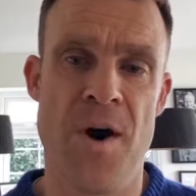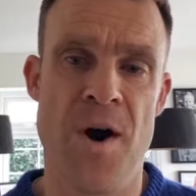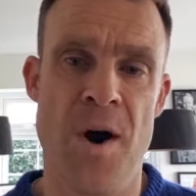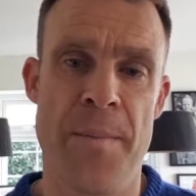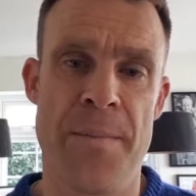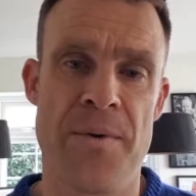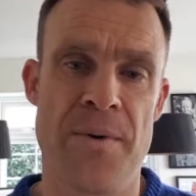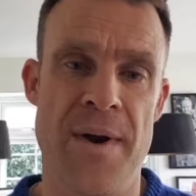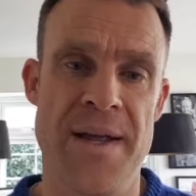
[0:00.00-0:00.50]

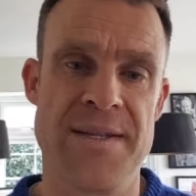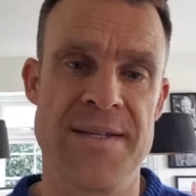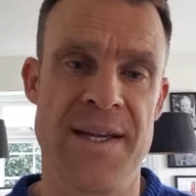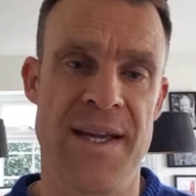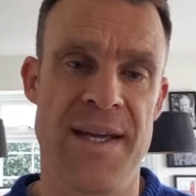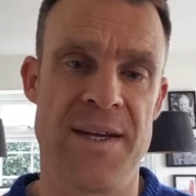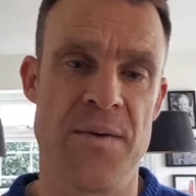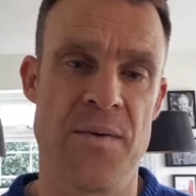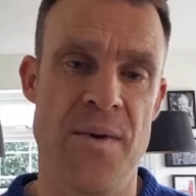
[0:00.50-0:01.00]

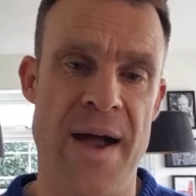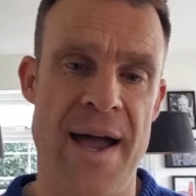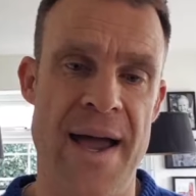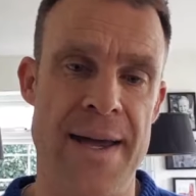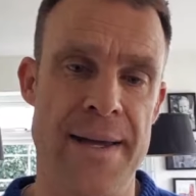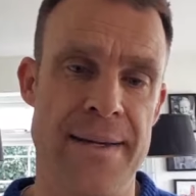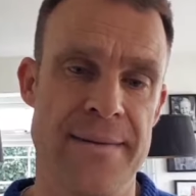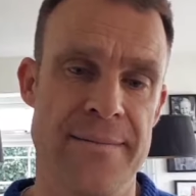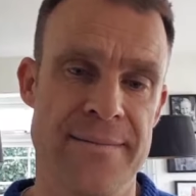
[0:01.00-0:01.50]
operating in a
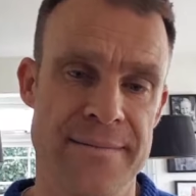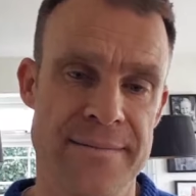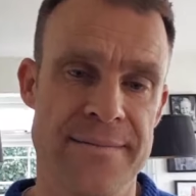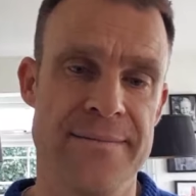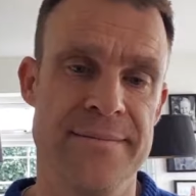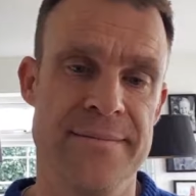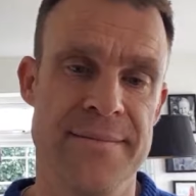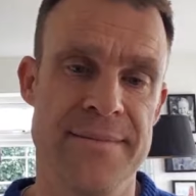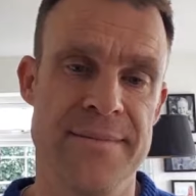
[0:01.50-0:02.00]
way
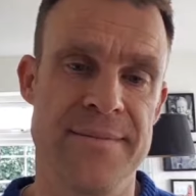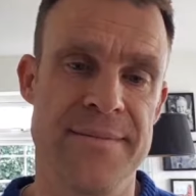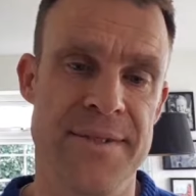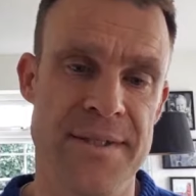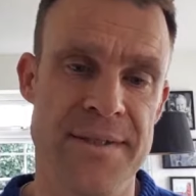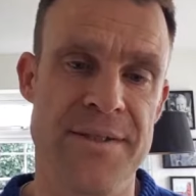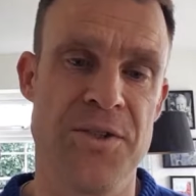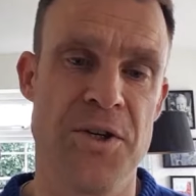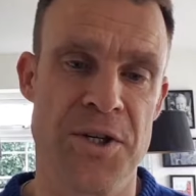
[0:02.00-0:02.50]

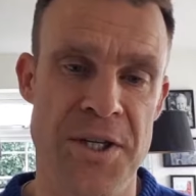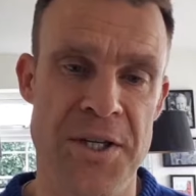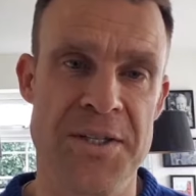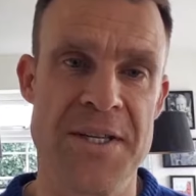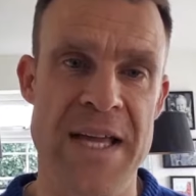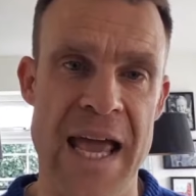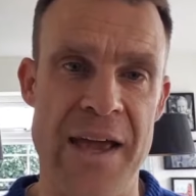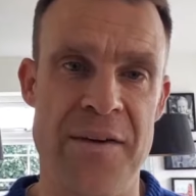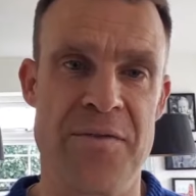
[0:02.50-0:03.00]
that got a
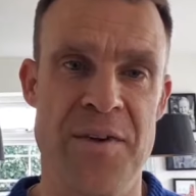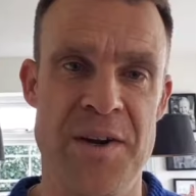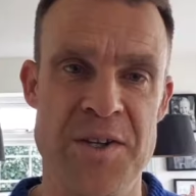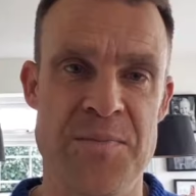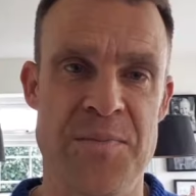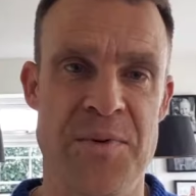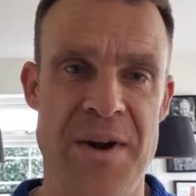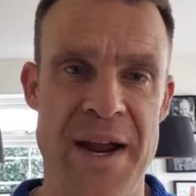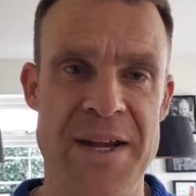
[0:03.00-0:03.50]
tick for
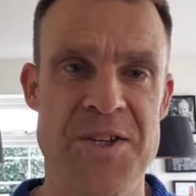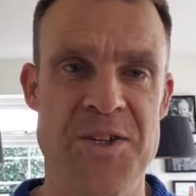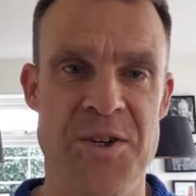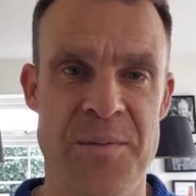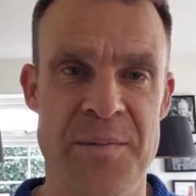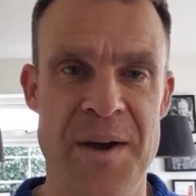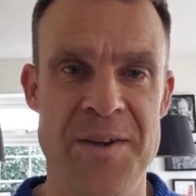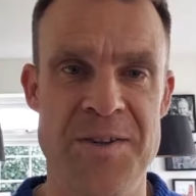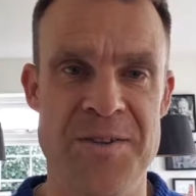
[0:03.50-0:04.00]
inspirational
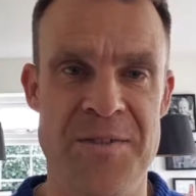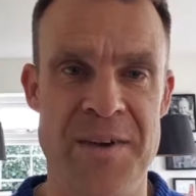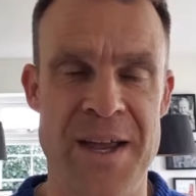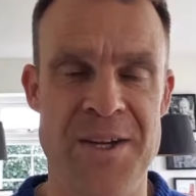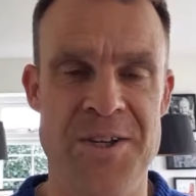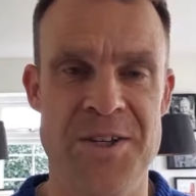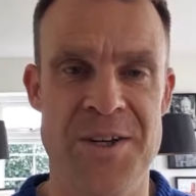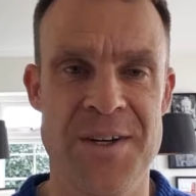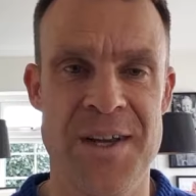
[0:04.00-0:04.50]

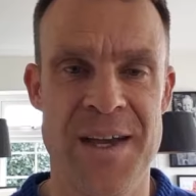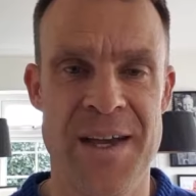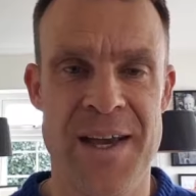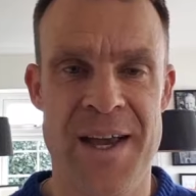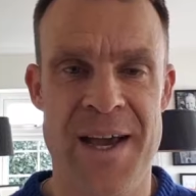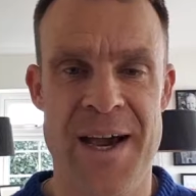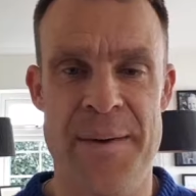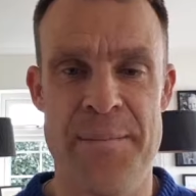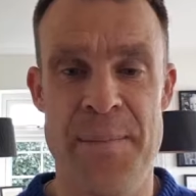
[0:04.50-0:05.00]
motivation,
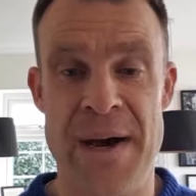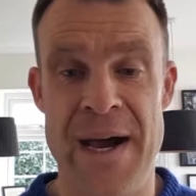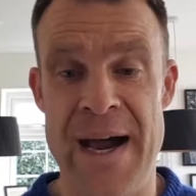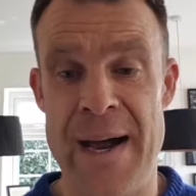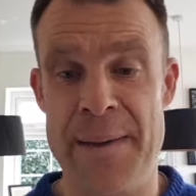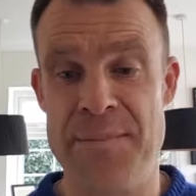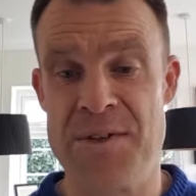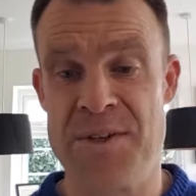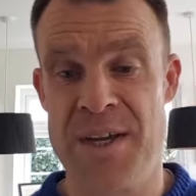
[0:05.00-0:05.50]
and
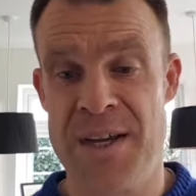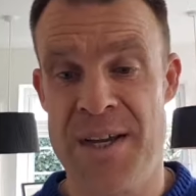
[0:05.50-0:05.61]
perhaps